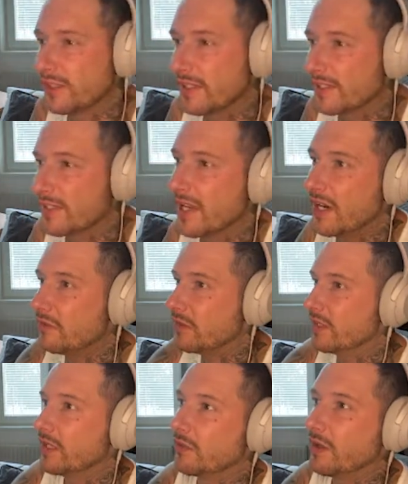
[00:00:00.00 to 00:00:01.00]
Like
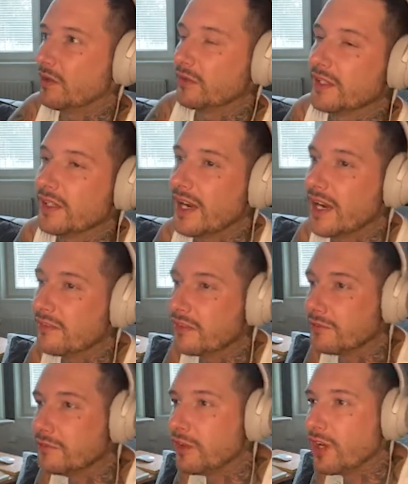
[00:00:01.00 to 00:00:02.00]
everything around there, every
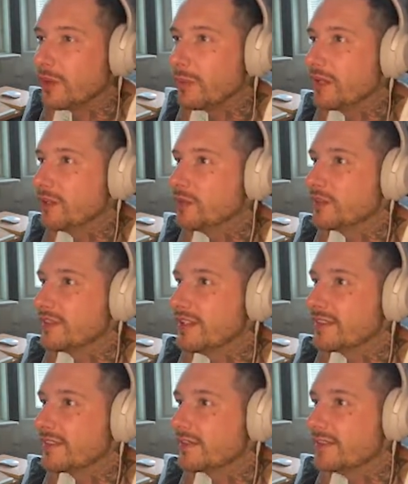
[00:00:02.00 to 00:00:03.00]
farm I use,
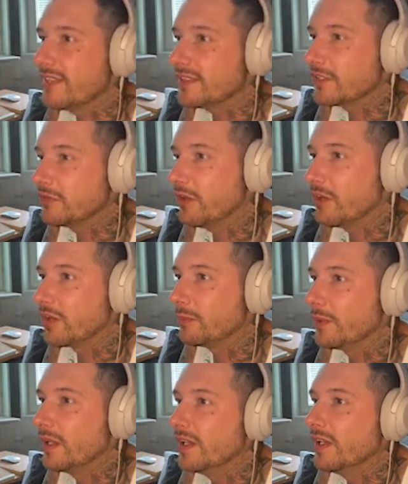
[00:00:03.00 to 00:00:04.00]
this disc
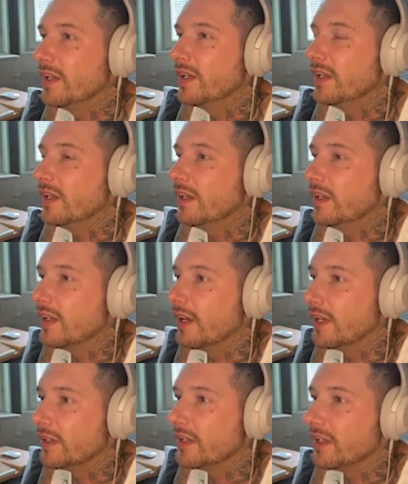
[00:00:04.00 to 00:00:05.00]
farm
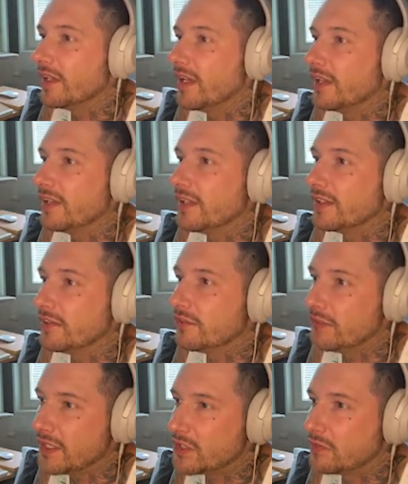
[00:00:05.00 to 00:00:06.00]
and the
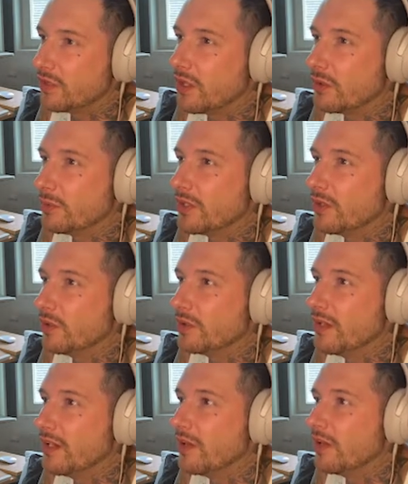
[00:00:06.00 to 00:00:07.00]
fish farm, you know,
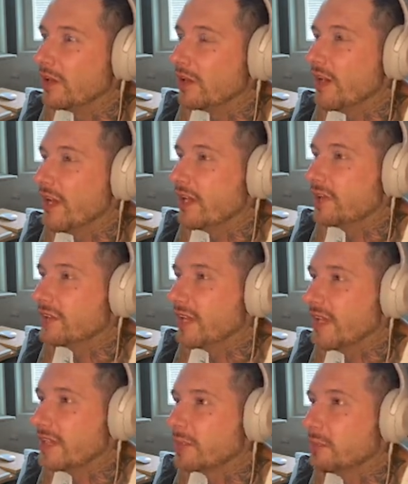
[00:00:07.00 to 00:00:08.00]
they are
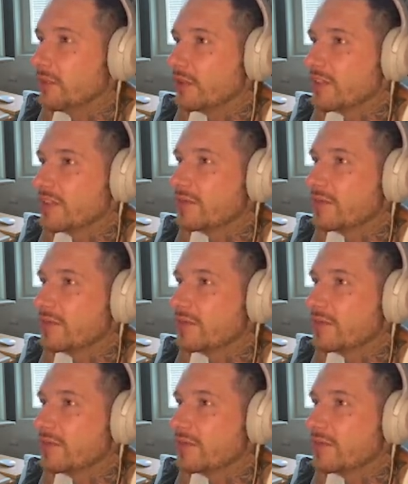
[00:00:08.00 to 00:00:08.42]
AFK spots